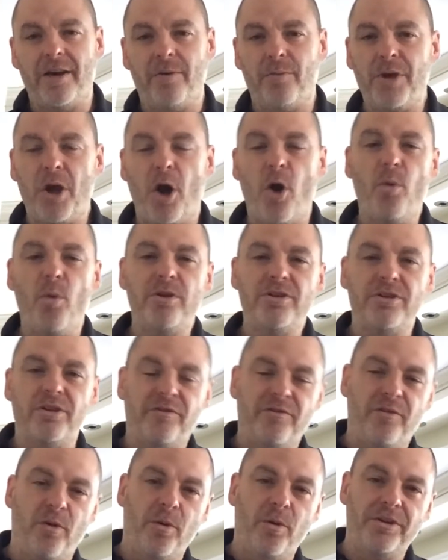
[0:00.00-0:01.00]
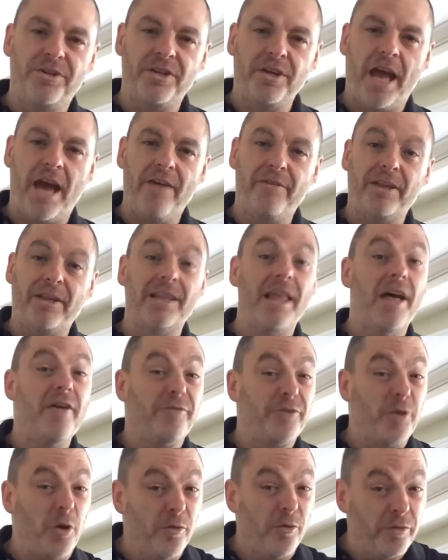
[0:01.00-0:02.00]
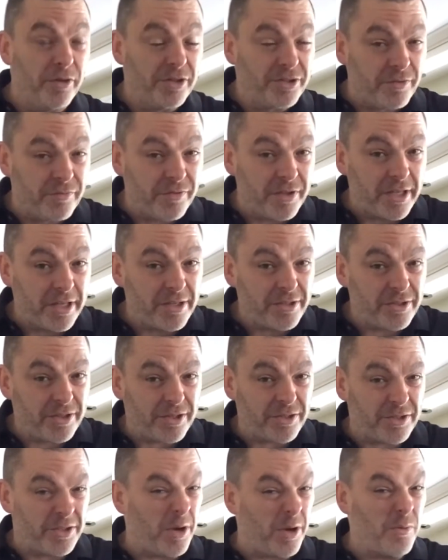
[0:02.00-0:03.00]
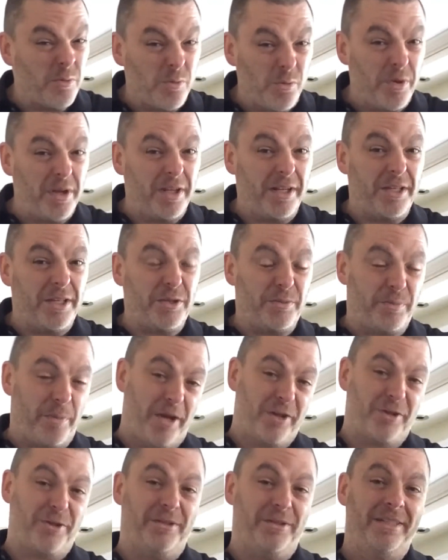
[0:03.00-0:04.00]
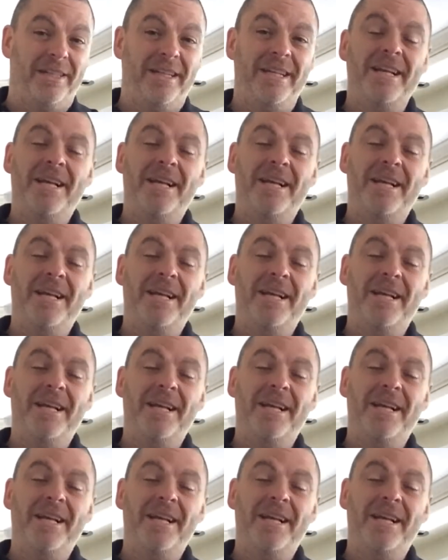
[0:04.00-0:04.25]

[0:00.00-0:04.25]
We always look forward to having leftovers of these because they're really special.